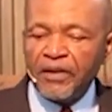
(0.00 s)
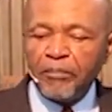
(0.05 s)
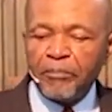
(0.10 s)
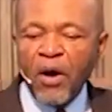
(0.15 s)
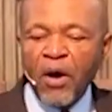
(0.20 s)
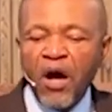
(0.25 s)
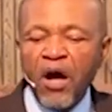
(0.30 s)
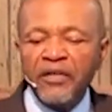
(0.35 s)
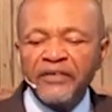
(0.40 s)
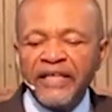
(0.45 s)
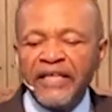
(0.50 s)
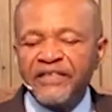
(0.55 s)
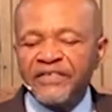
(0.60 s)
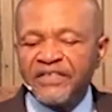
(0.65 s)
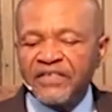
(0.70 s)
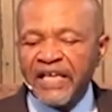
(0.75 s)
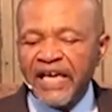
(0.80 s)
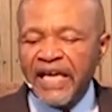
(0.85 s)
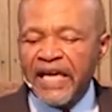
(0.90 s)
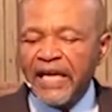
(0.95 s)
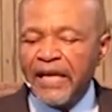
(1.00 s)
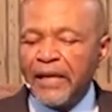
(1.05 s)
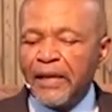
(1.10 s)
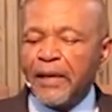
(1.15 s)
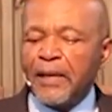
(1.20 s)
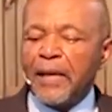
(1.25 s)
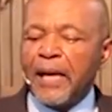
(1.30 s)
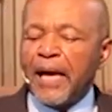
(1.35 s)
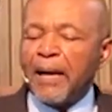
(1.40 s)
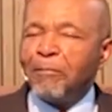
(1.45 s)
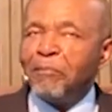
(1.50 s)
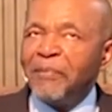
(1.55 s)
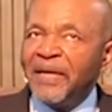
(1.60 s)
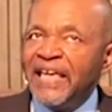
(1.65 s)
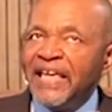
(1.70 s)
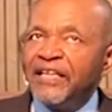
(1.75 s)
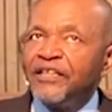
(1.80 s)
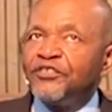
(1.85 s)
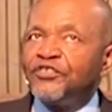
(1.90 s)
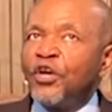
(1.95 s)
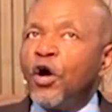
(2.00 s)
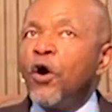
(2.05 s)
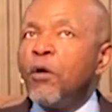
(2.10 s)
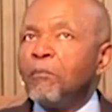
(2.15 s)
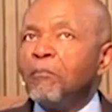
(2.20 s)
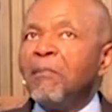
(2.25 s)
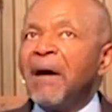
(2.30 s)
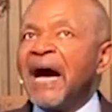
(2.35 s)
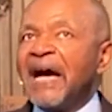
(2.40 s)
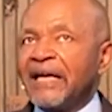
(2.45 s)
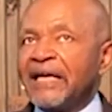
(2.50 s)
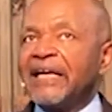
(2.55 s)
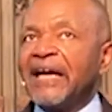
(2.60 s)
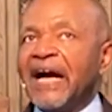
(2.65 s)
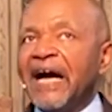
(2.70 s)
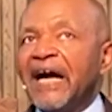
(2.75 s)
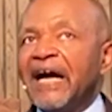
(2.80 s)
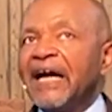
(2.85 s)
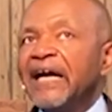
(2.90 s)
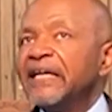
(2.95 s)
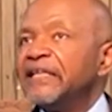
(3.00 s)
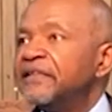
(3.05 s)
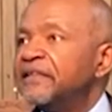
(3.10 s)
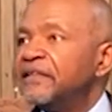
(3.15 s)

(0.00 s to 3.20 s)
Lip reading: Paul didn't say, men don't mock God.